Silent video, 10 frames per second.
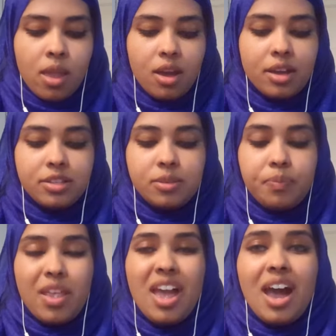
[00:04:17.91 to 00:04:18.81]
Because
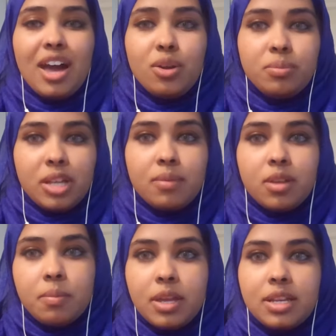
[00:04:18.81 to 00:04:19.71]
I don't
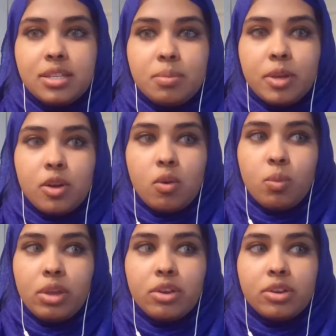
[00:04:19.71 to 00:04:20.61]
blame them. It is a bit
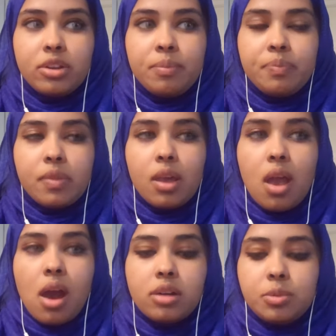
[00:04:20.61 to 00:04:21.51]
weird,
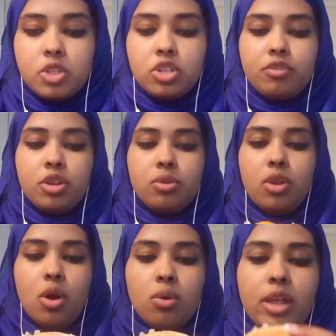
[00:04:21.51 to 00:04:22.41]
especially if you
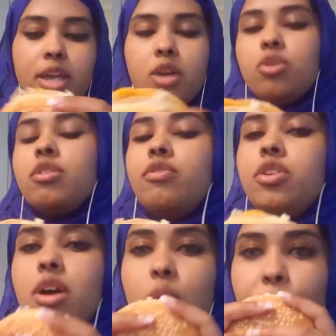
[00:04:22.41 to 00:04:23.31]
don't know, like, or
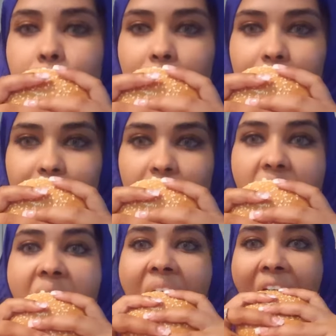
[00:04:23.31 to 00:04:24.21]
if you're not open-minded.